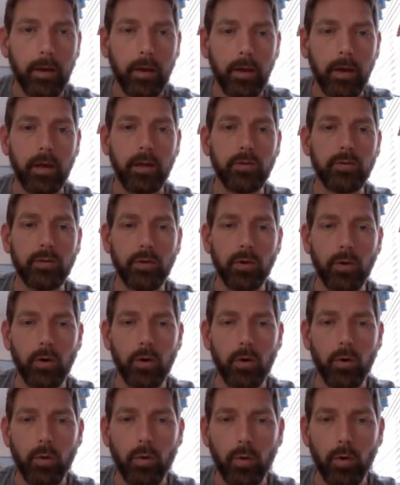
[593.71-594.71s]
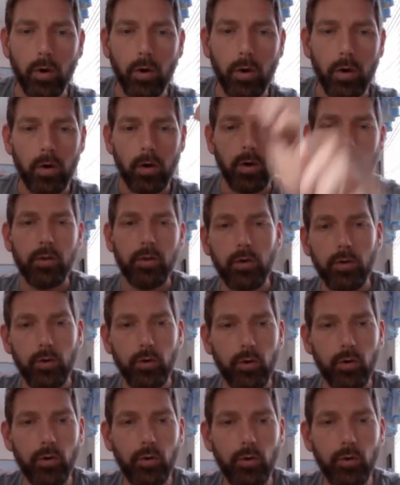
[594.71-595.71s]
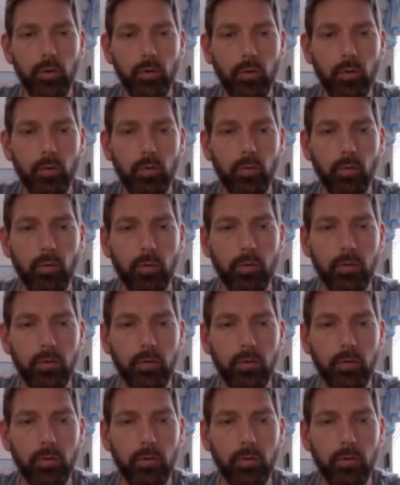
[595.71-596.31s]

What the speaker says: And so the new